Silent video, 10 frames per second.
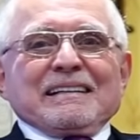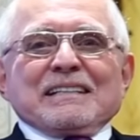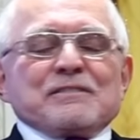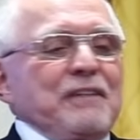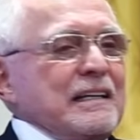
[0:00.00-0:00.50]

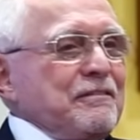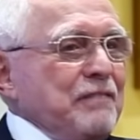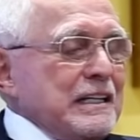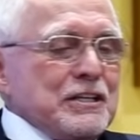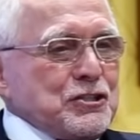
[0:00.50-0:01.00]
it's fucking
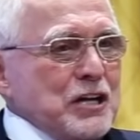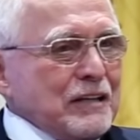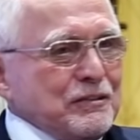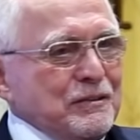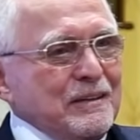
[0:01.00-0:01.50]
funny as
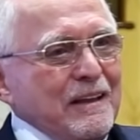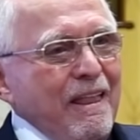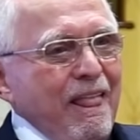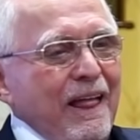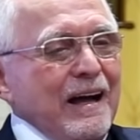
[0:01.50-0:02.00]
shit.
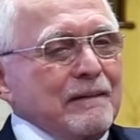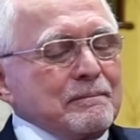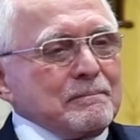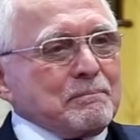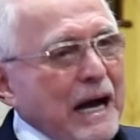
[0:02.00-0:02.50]
Uh,
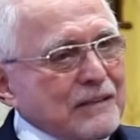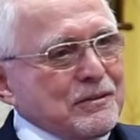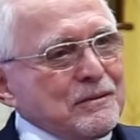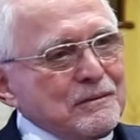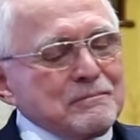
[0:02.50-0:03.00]
but